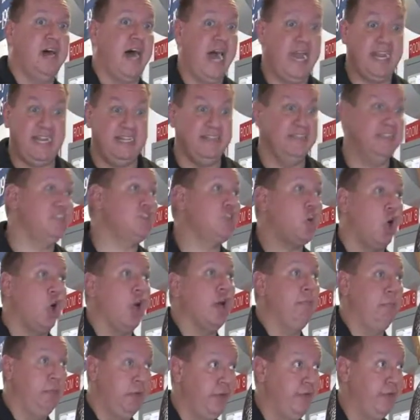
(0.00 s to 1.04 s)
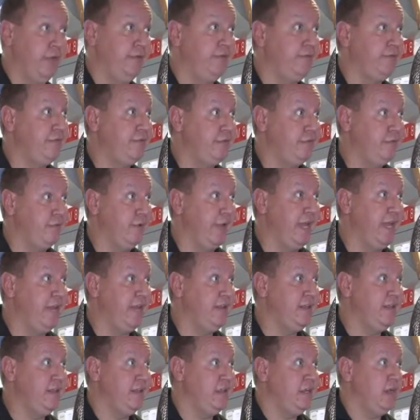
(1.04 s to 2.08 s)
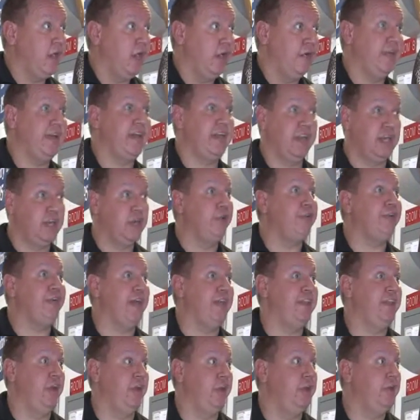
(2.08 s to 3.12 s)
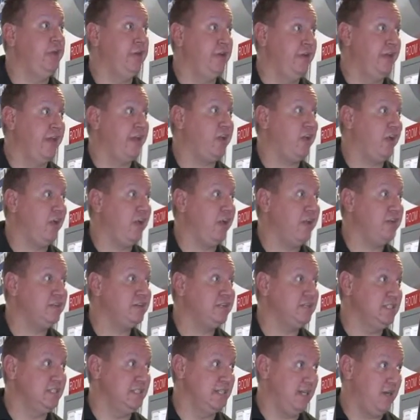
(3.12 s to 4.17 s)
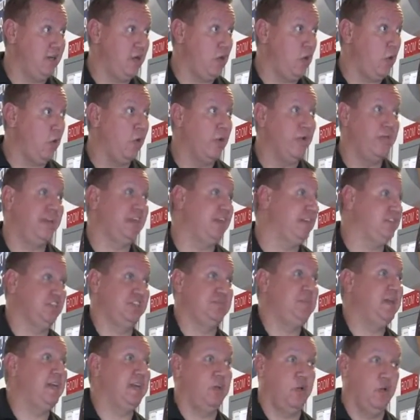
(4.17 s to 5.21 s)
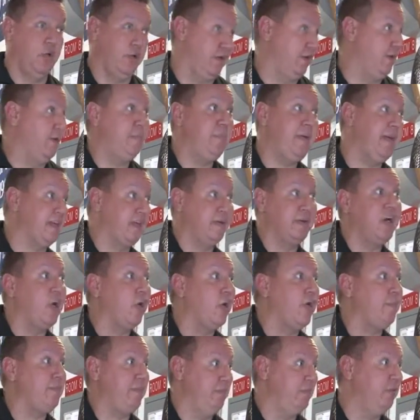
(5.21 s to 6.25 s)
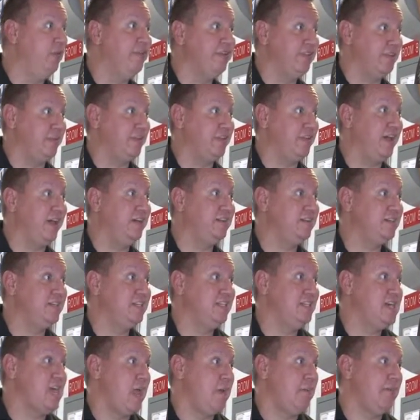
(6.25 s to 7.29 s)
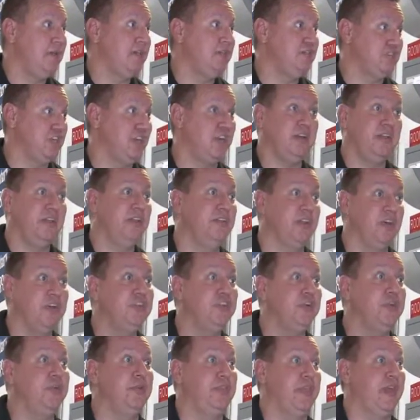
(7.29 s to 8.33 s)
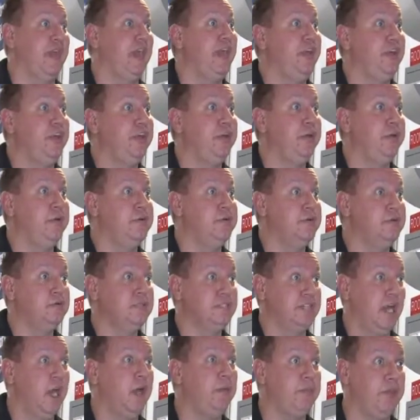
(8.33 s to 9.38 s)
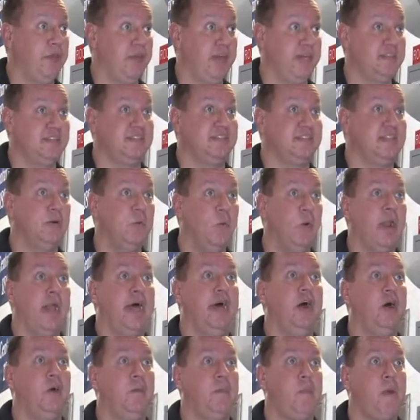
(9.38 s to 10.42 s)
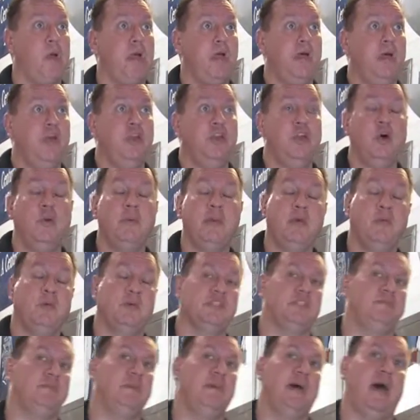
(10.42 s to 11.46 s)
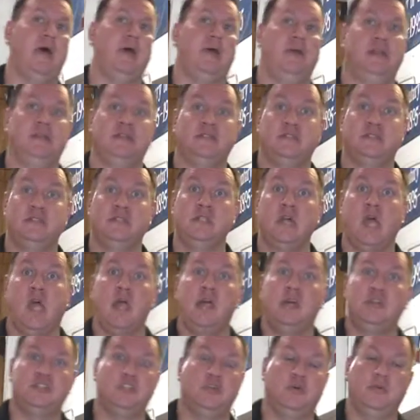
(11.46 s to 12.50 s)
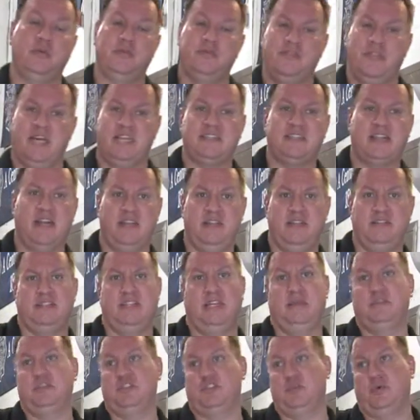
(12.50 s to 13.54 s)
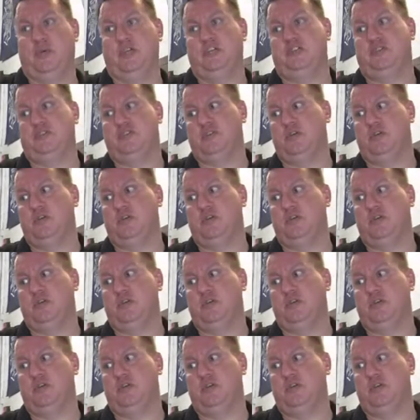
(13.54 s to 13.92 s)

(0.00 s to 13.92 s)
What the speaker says: I need this car moved, right? Are they going to go find the owner of that car? Or are they going to just pick a car up and move it themselves? I mean, generally they'll do what they got to do to help you guys because they want to help. Nobody wants to be powerless. So that's kind of the same situation.